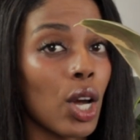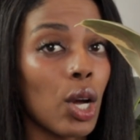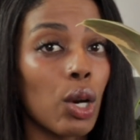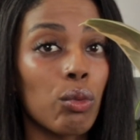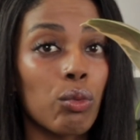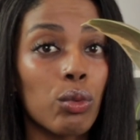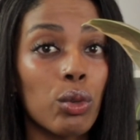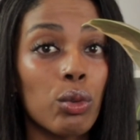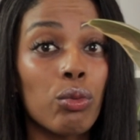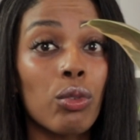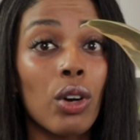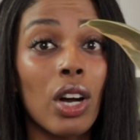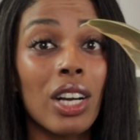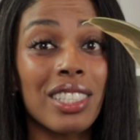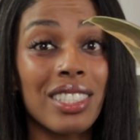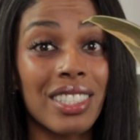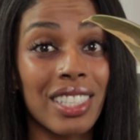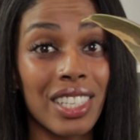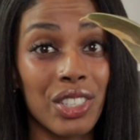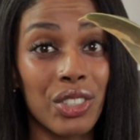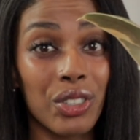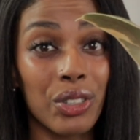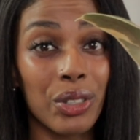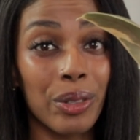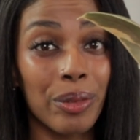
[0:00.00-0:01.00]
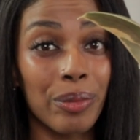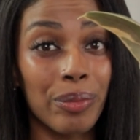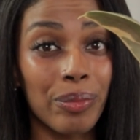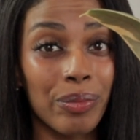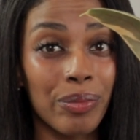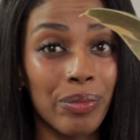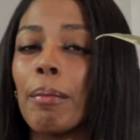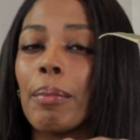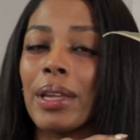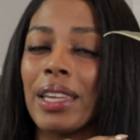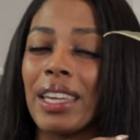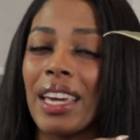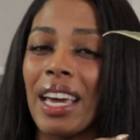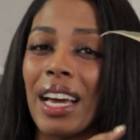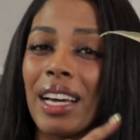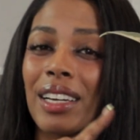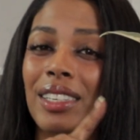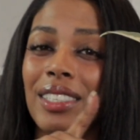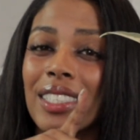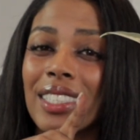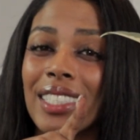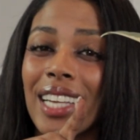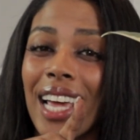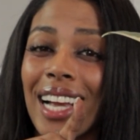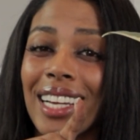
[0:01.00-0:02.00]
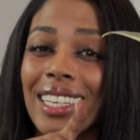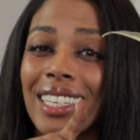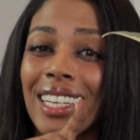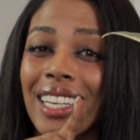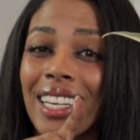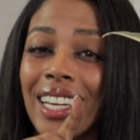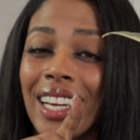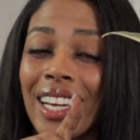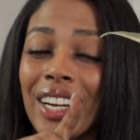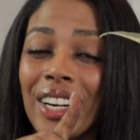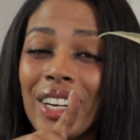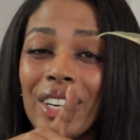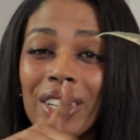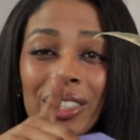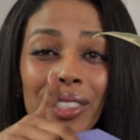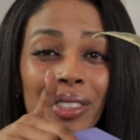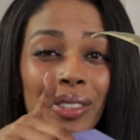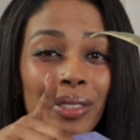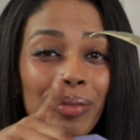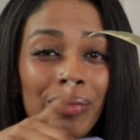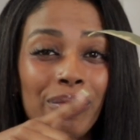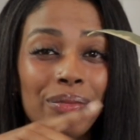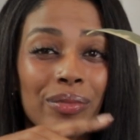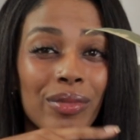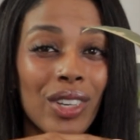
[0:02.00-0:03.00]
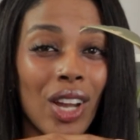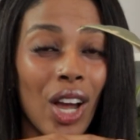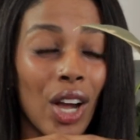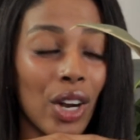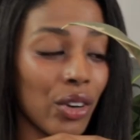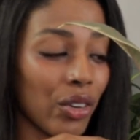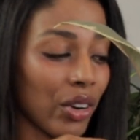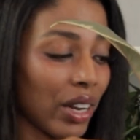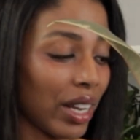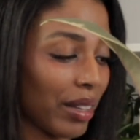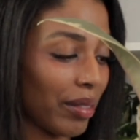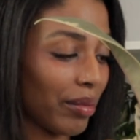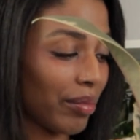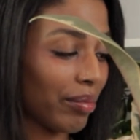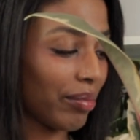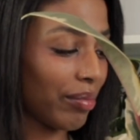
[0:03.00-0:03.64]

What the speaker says: root rot central. But yeah, stagnant air, not great.